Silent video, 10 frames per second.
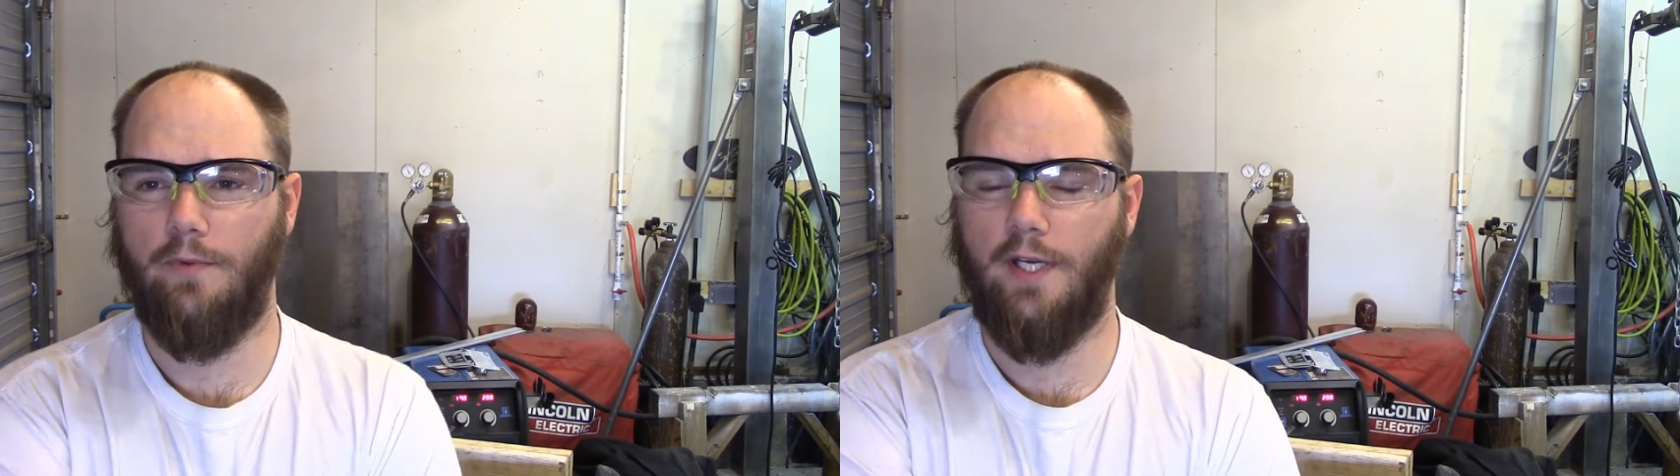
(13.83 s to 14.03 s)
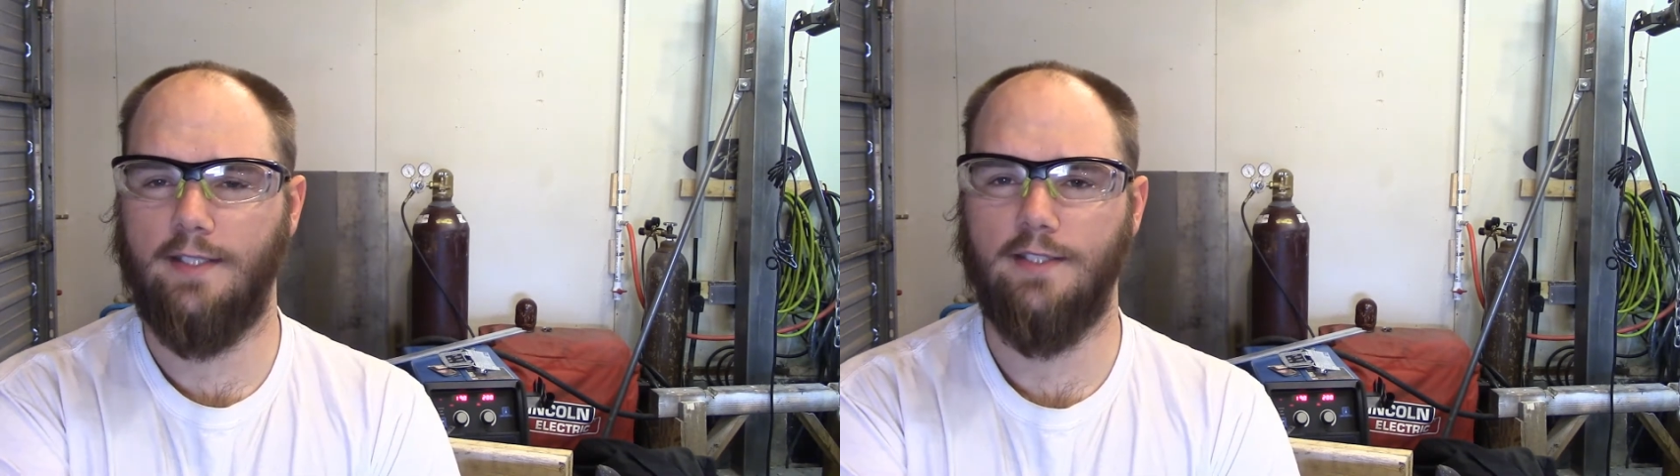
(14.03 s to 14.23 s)

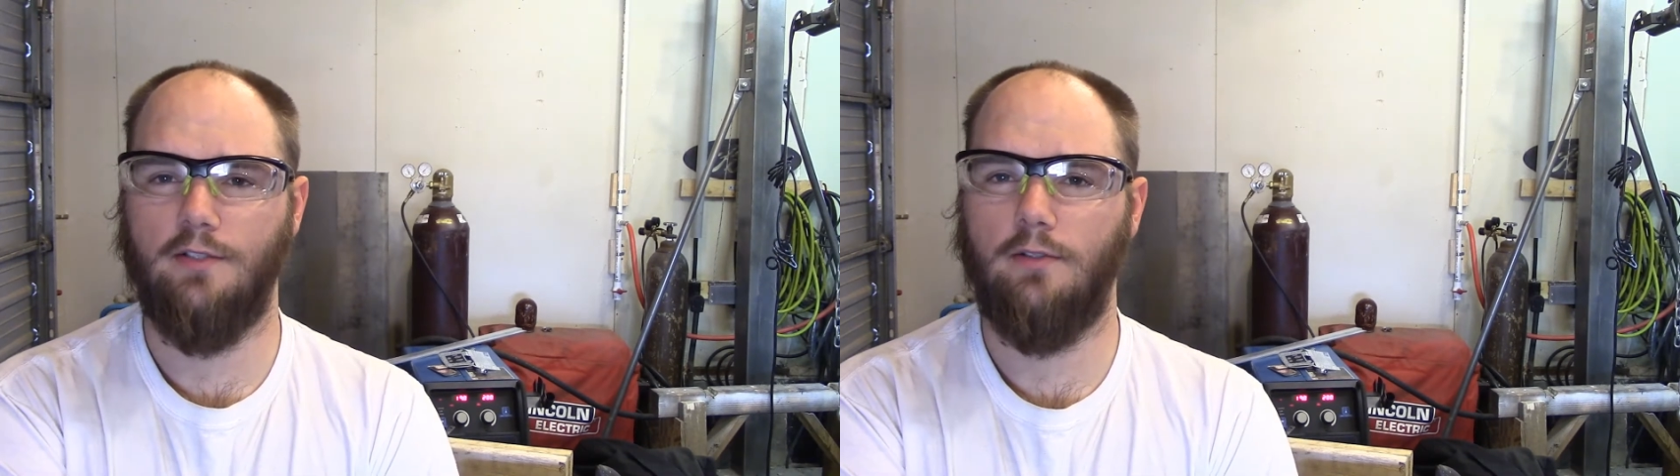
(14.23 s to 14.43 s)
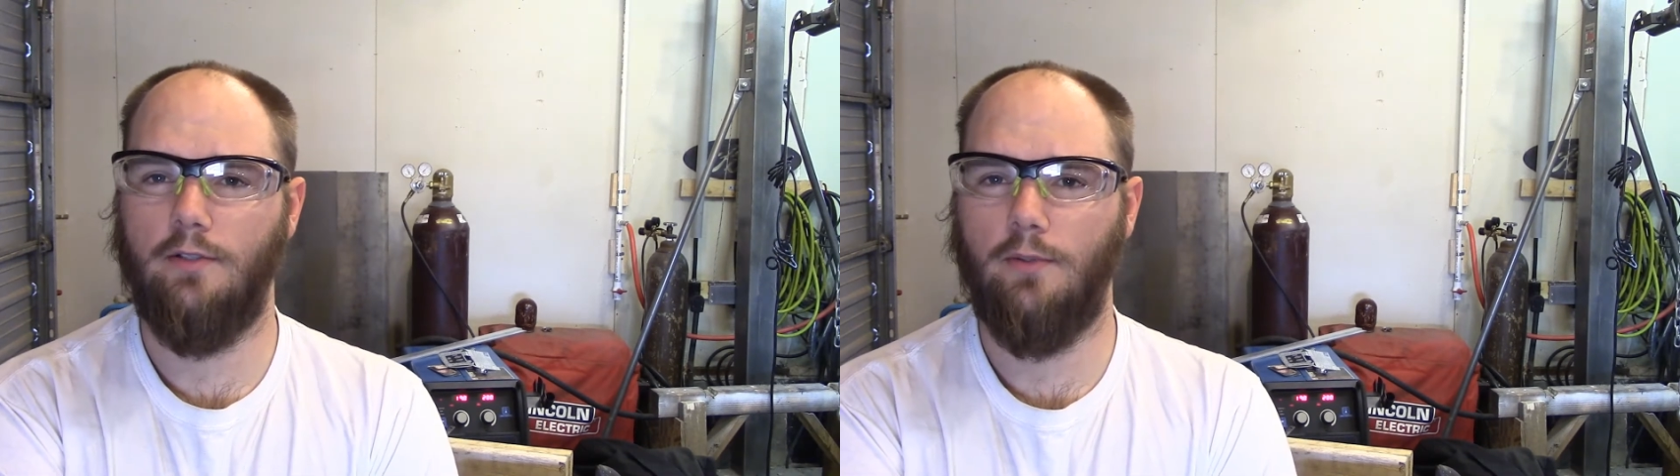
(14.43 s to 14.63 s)
that's
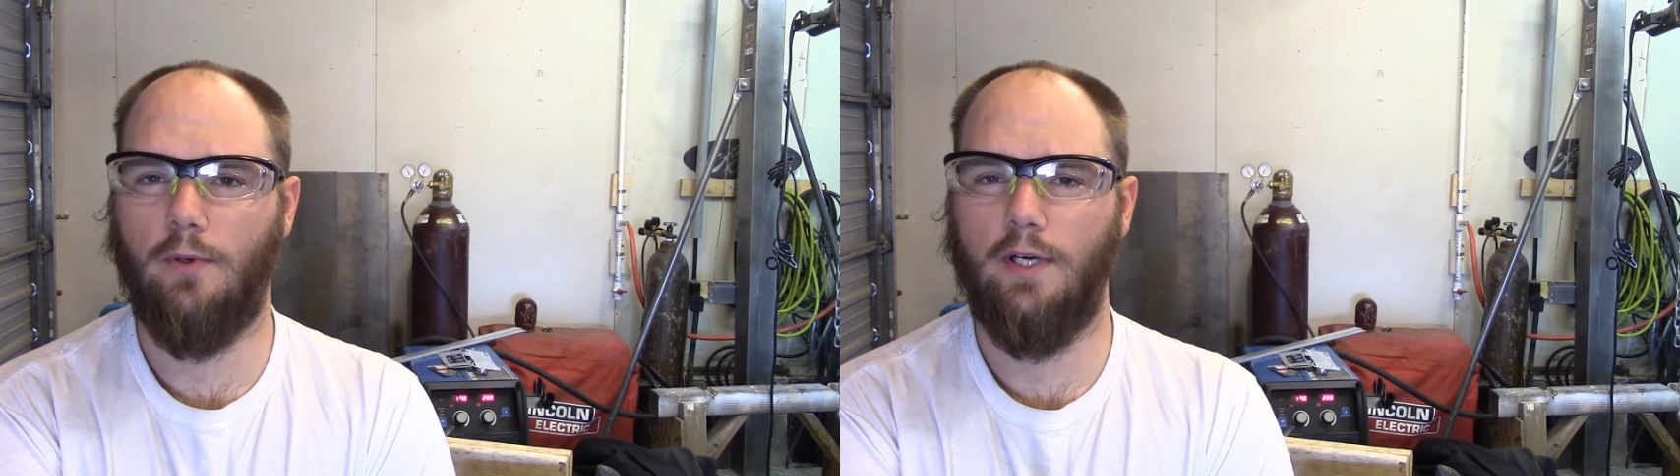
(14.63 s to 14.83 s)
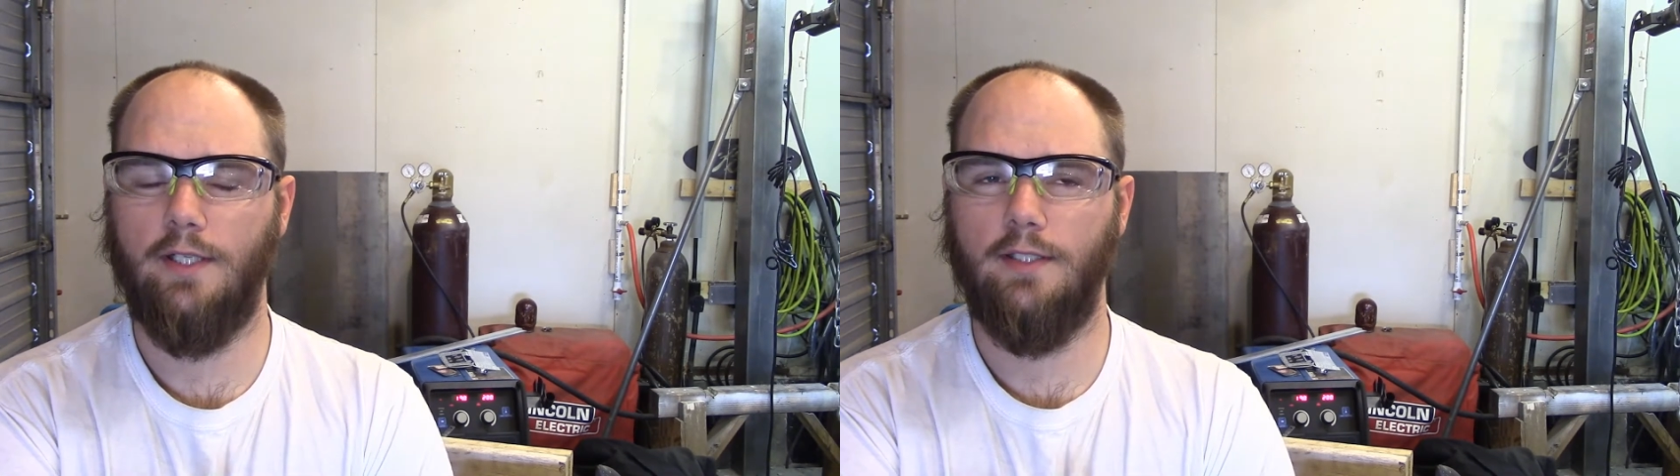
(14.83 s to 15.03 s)
going to
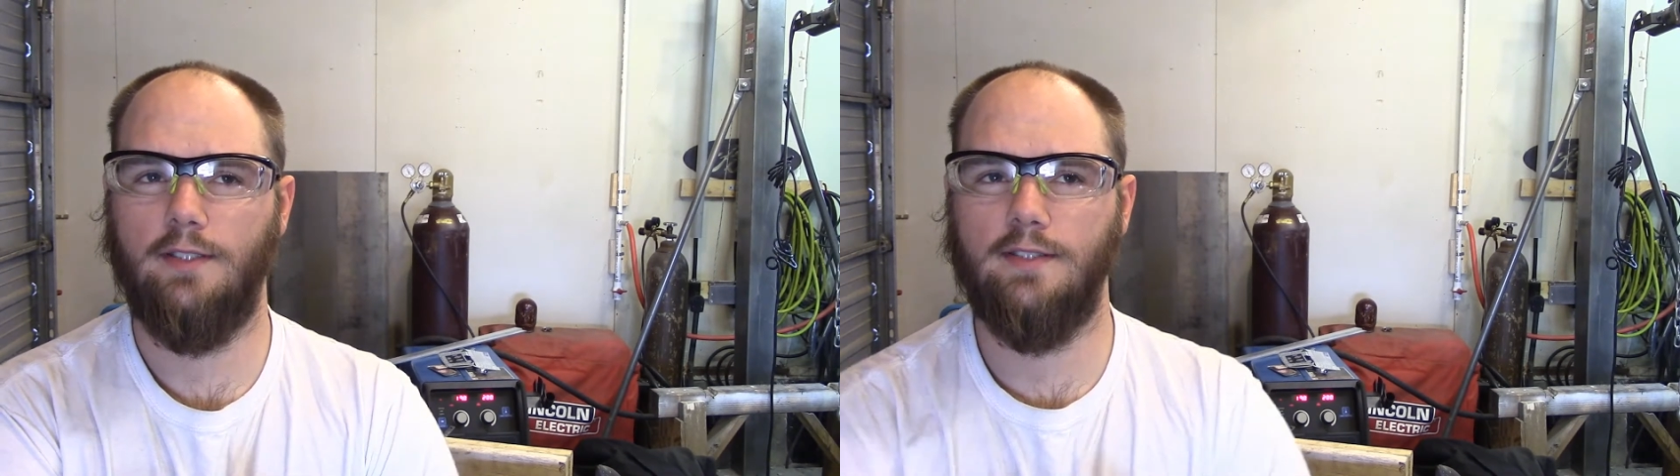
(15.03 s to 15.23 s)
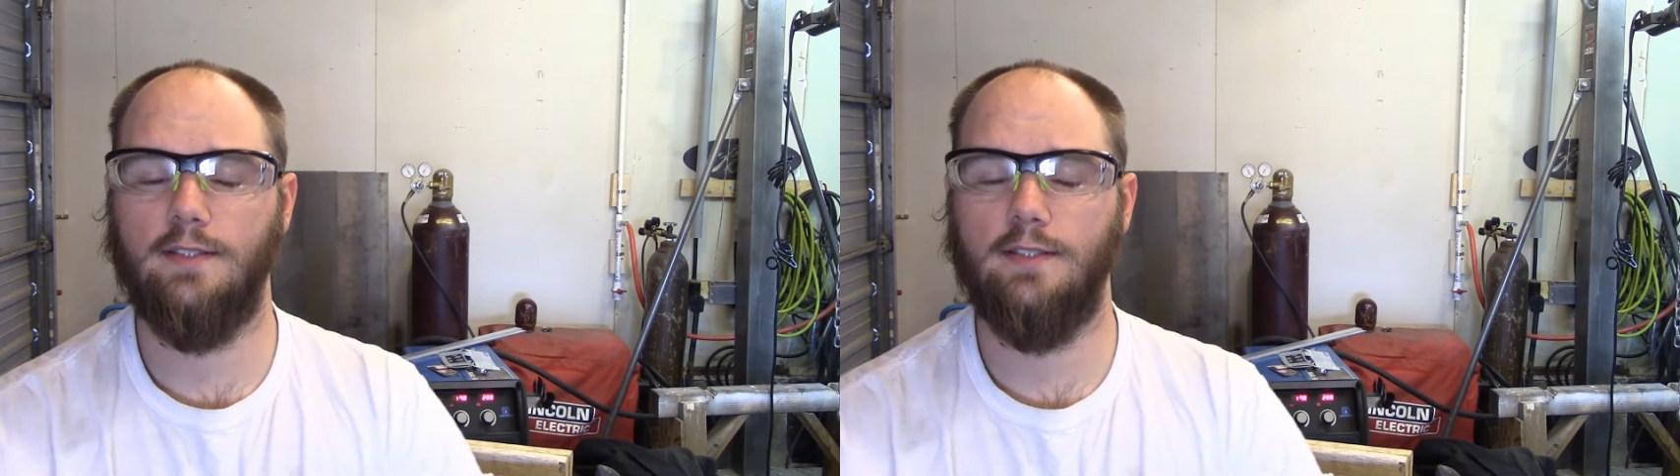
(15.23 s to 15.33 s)
require